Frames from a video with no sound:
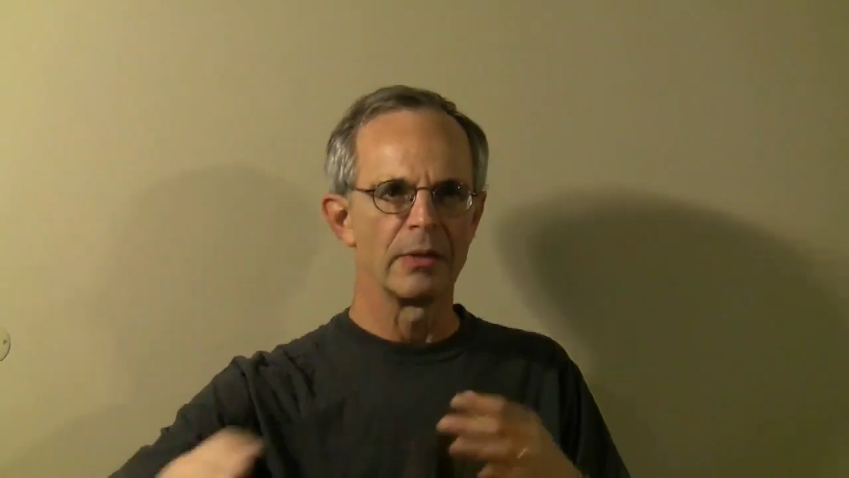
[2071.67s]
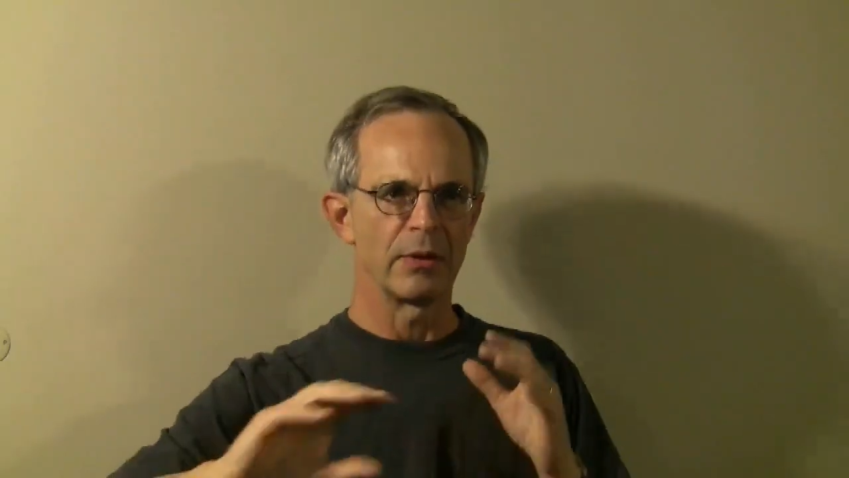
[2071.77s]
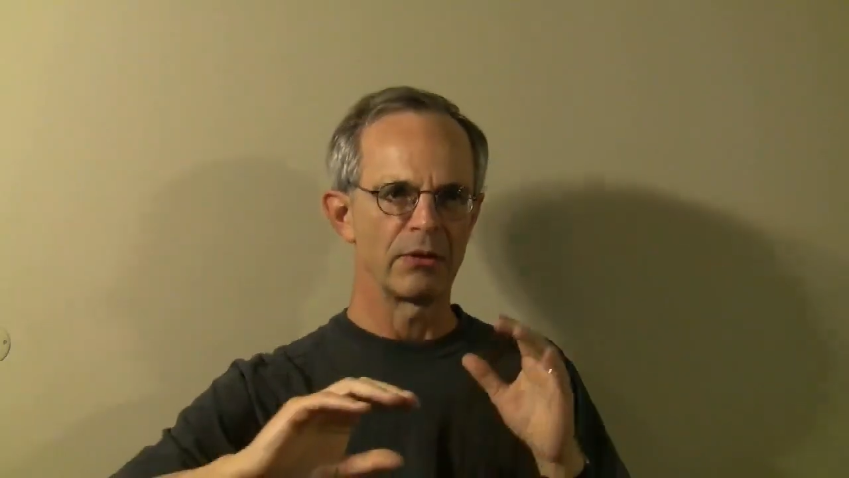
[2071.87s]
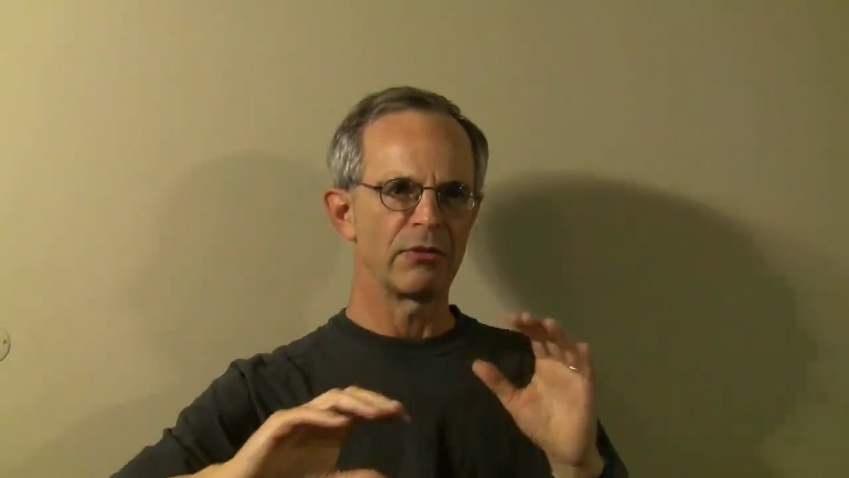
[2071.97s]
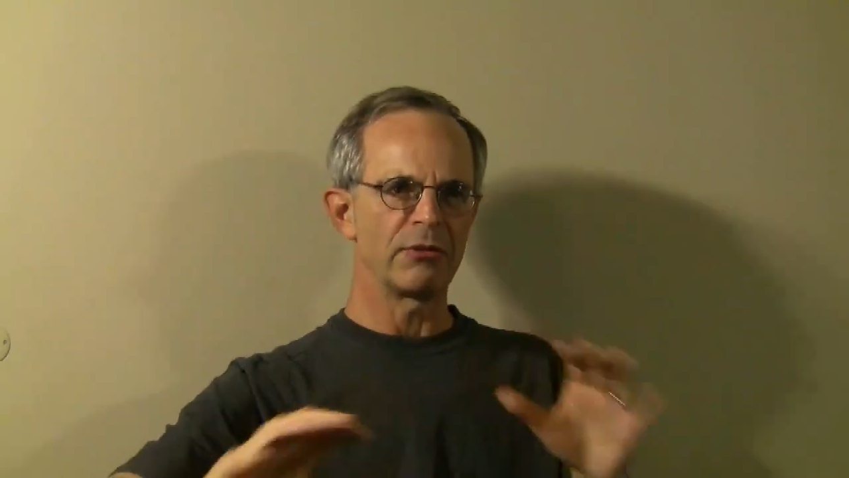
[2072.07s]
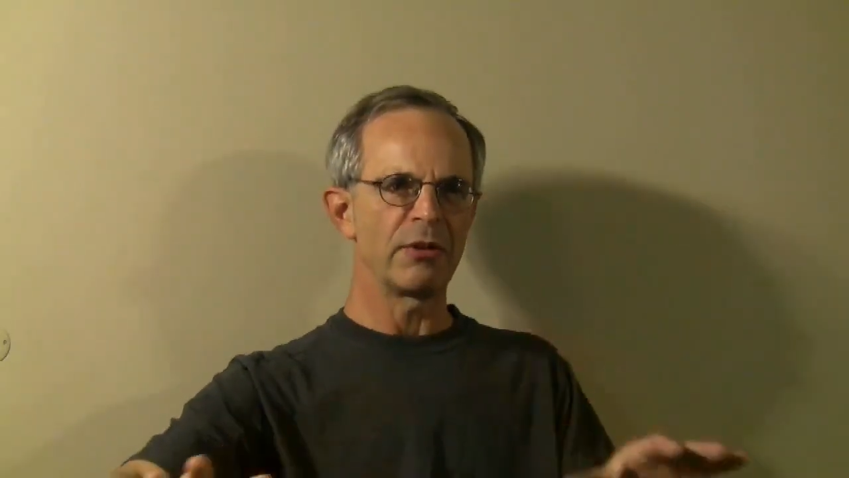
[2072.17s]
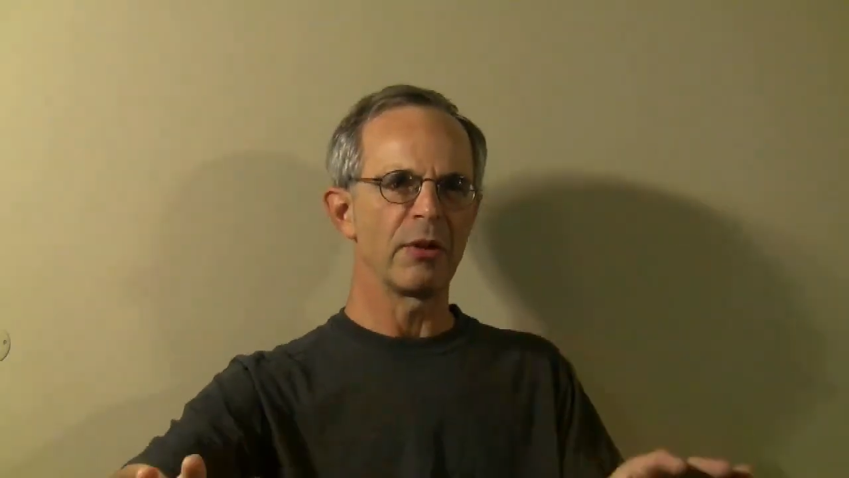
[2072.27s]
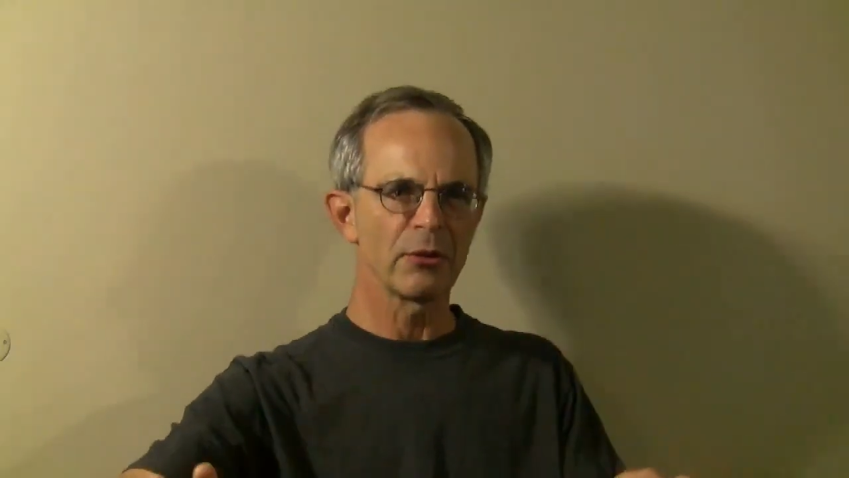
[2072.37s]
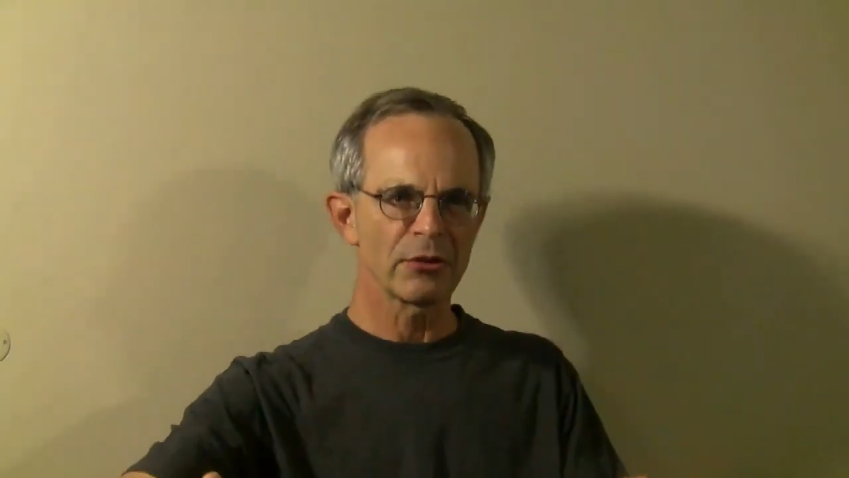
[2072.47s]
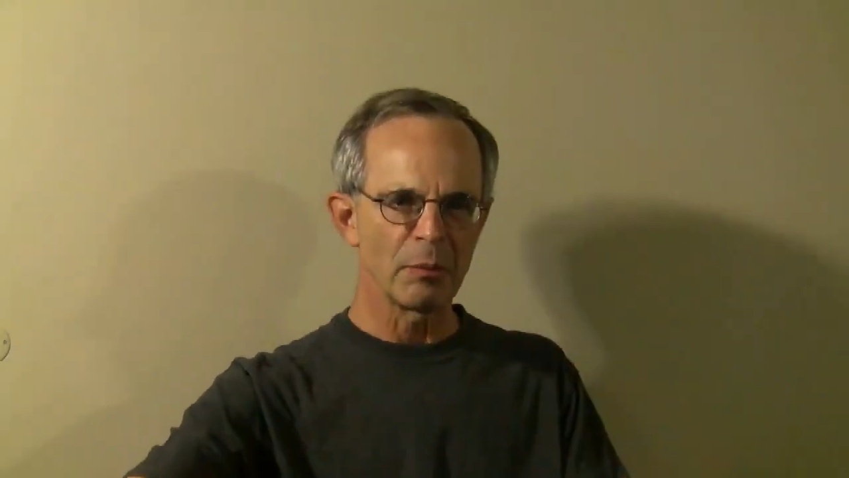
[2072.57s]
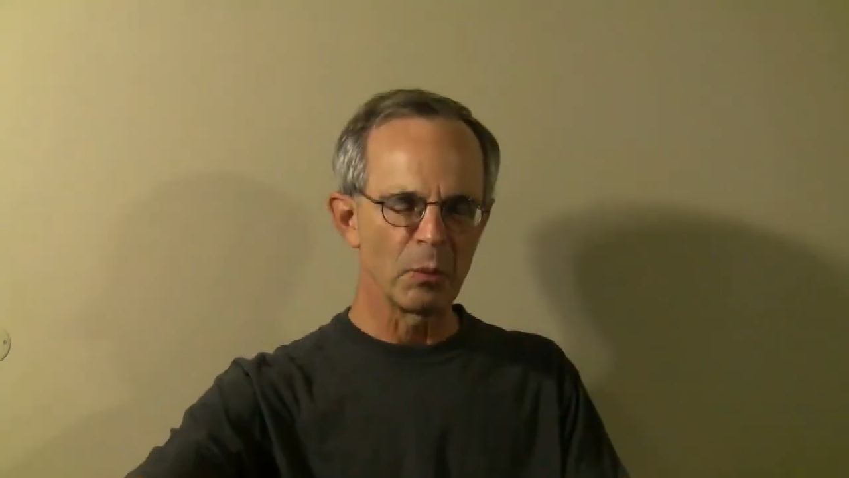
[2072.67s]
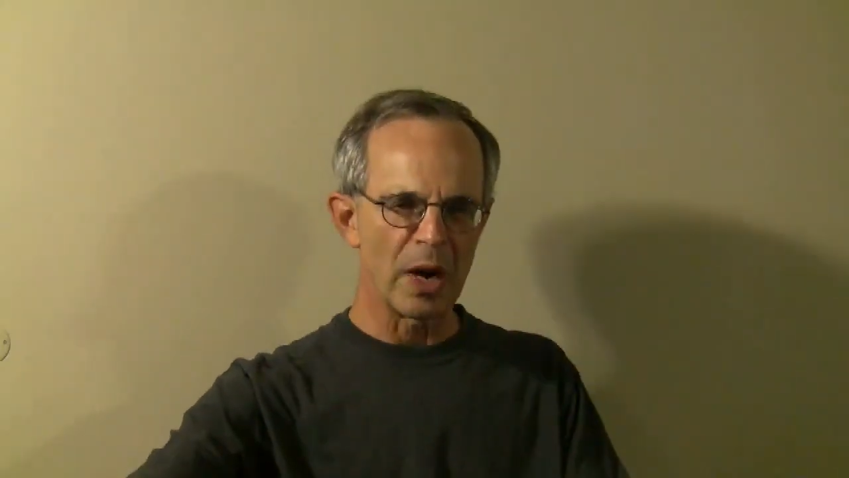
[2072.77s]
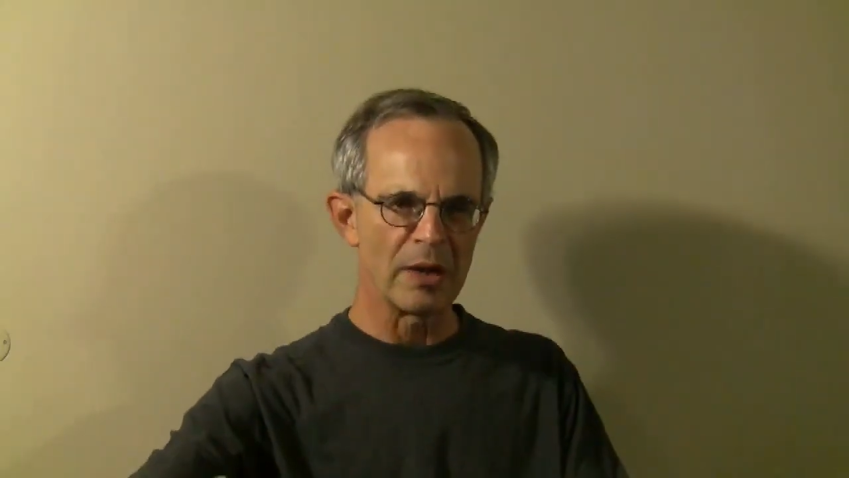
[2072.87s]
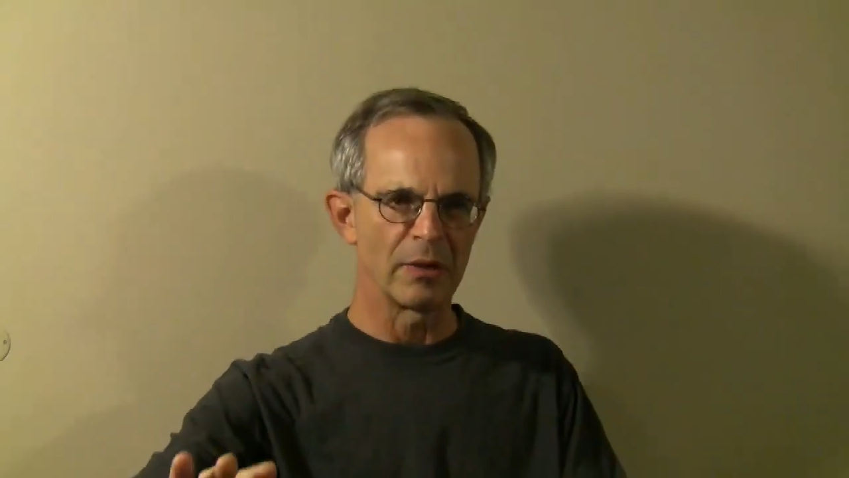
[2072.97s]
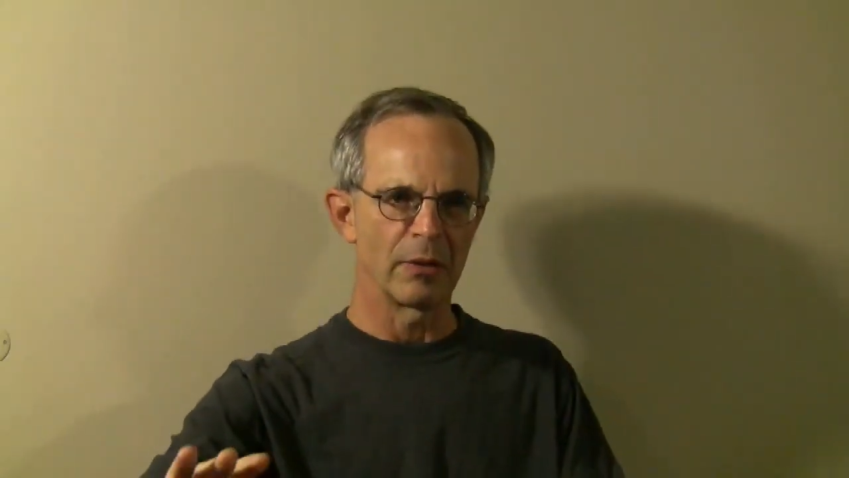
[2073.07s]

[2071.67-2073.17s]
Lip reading: there's still some way